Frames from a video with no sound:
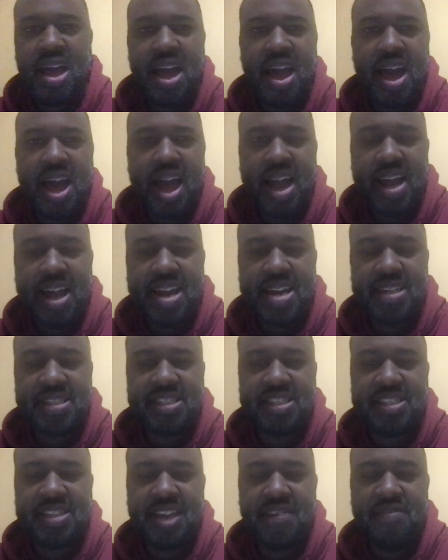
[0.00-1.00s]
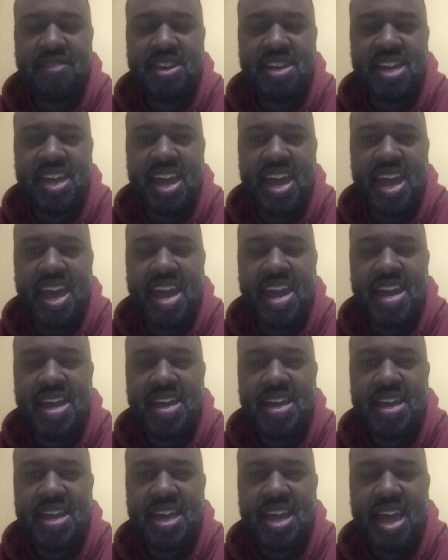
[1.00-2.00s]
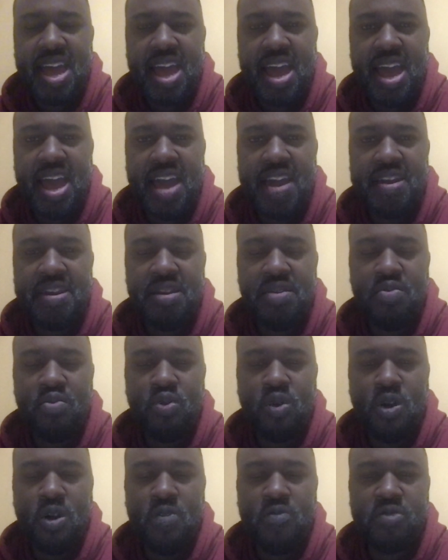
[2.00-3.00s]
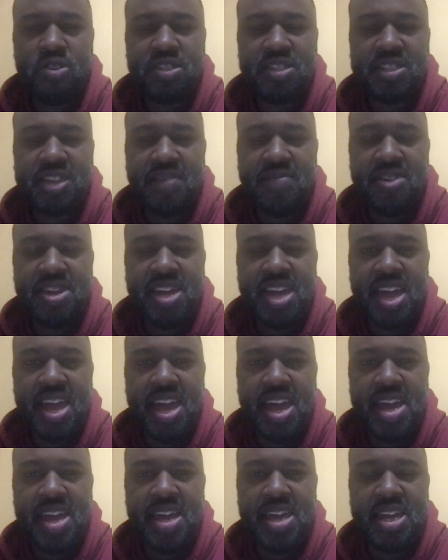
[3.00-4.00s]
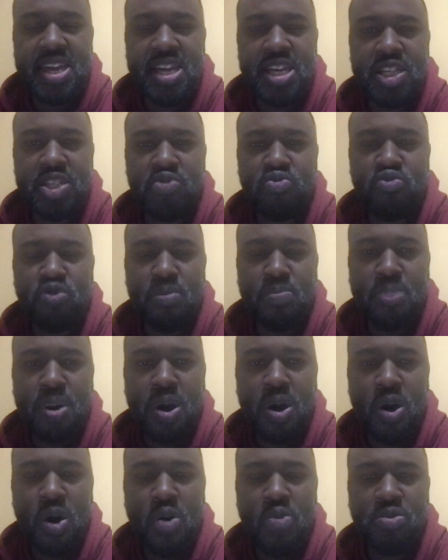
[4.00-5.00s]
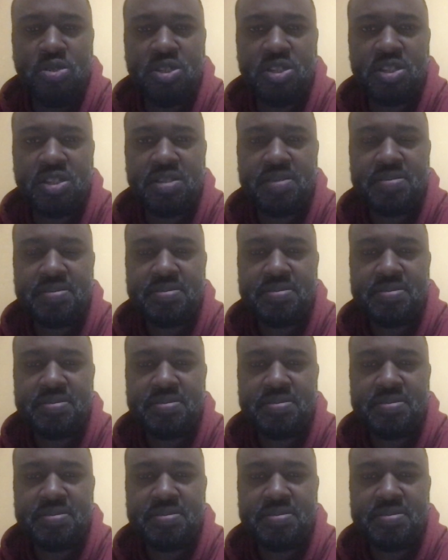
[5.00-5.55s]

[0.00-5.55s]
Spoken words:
I got a 78, and the word for 78 is repulse.